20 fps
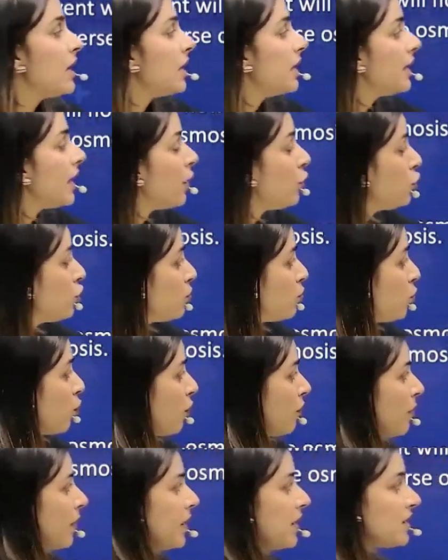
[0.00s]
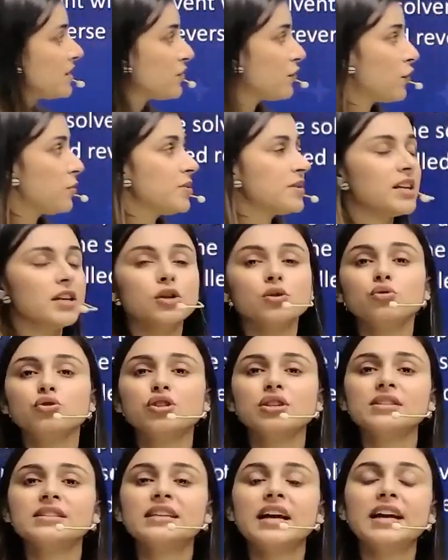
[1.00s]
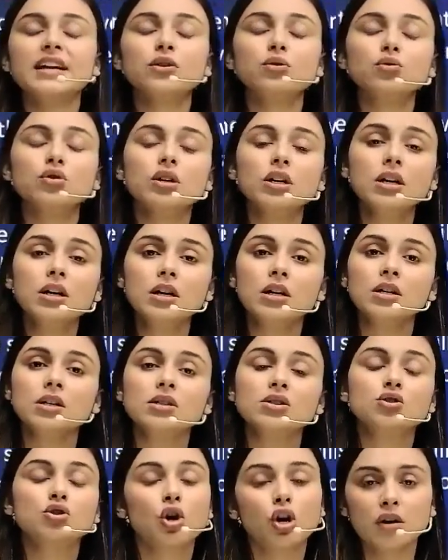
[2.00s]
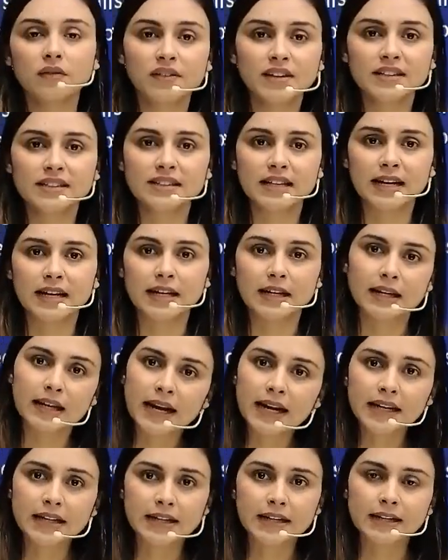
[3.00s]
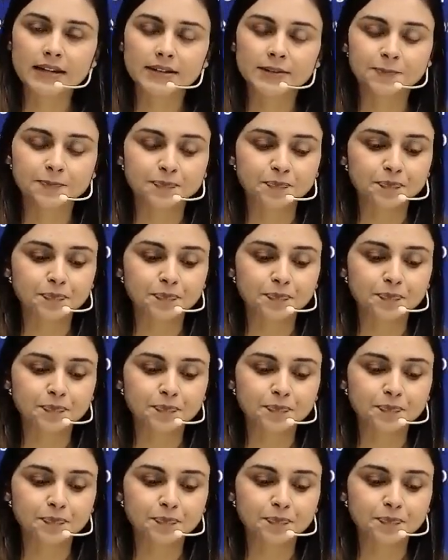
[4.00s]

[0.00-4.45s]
now the movement is from solution side to the solvent side, right? Yes.